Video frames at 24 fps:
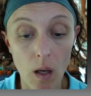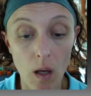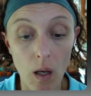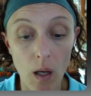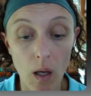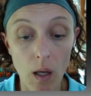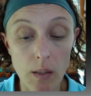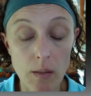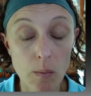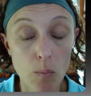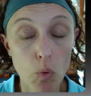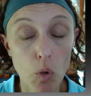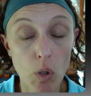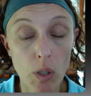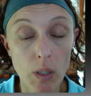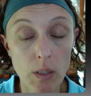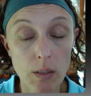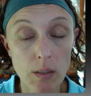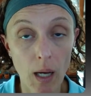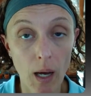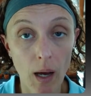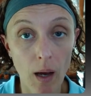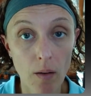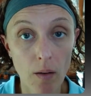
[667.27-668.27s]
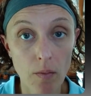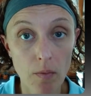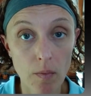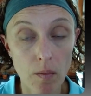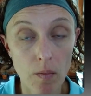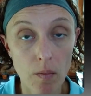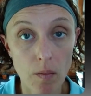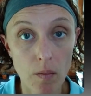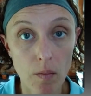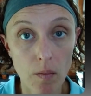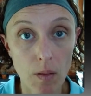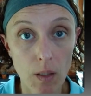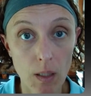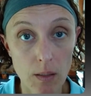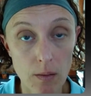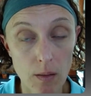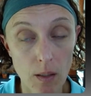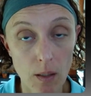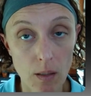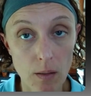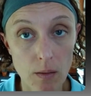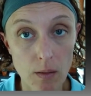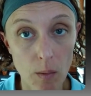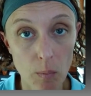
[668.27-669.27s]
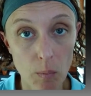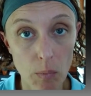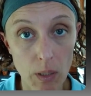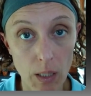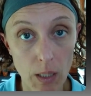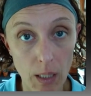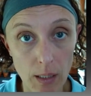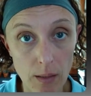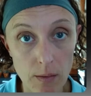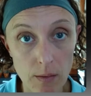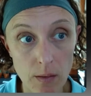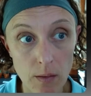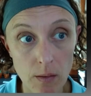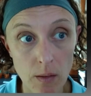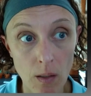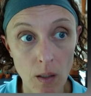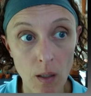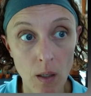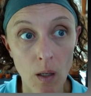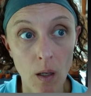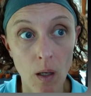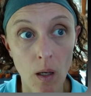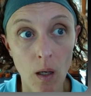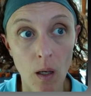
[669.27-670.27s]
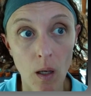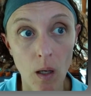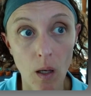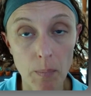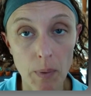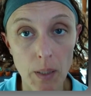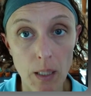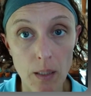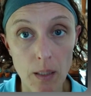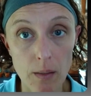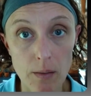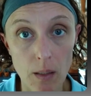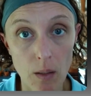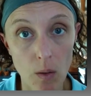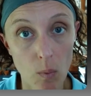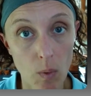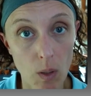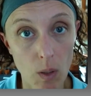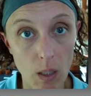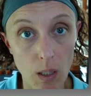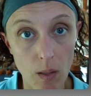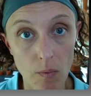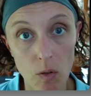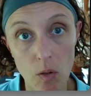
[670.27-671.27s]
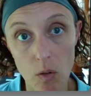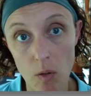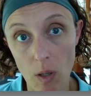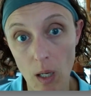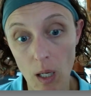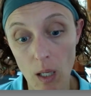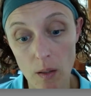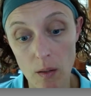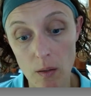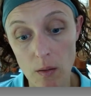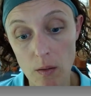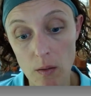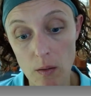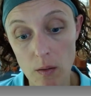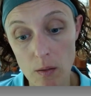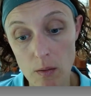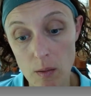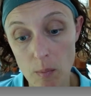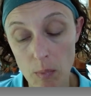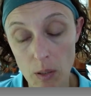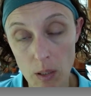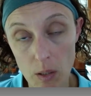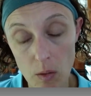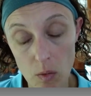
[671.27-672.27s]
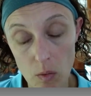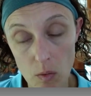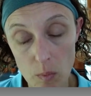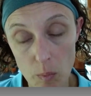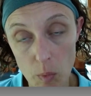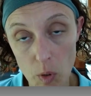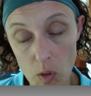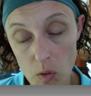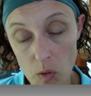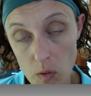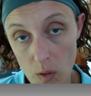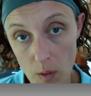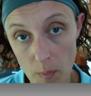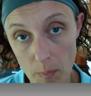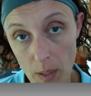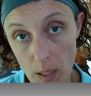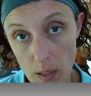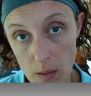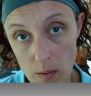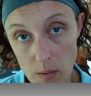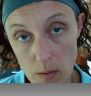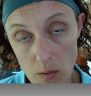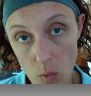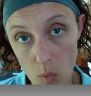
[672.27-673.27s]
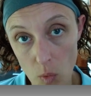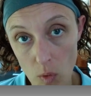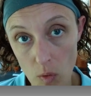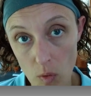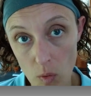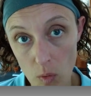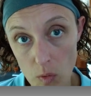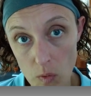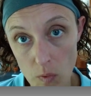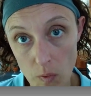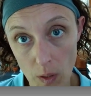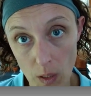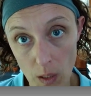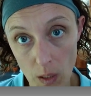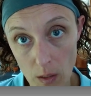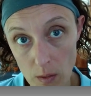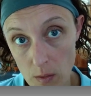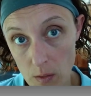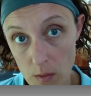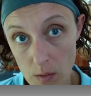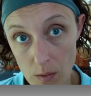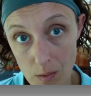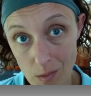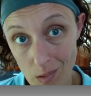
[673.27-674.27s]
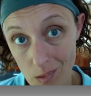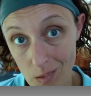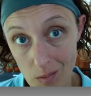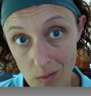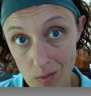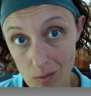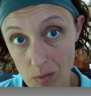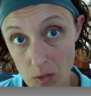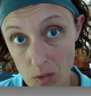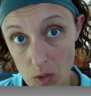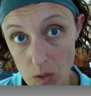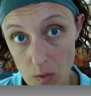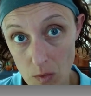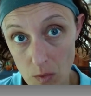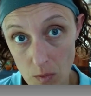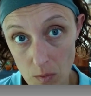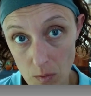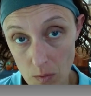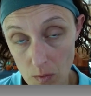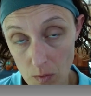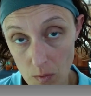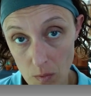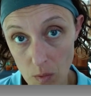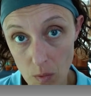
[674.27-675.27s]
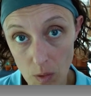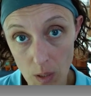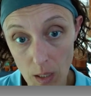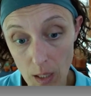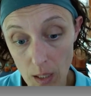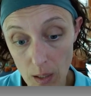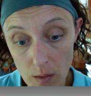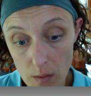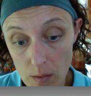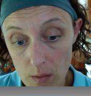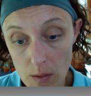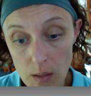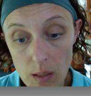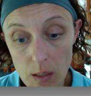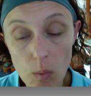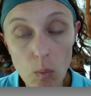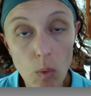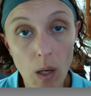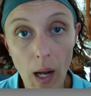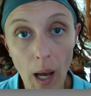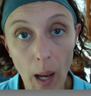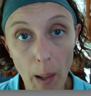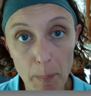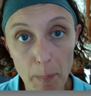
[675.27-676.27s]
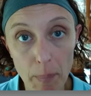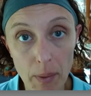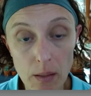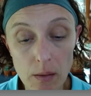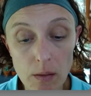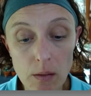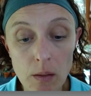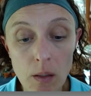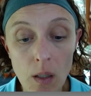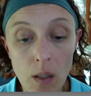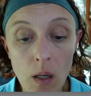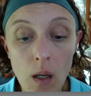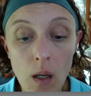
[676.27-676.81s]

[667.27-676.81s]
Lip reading: important to have these things in place because they don't want to give a grant to somebody whose books are a mess or whose finances are just, you can't see what happened.